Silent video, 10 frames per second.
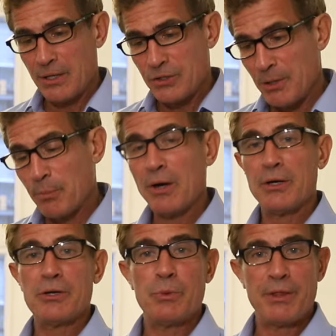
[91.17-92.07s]
She
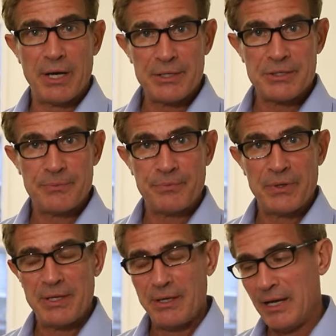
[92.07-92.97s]
partnered with us,
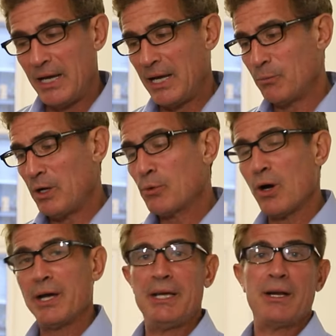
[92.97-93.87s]
and we
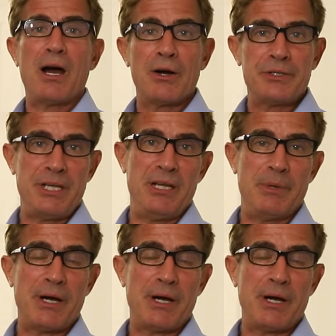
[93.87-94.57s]
brought in our team.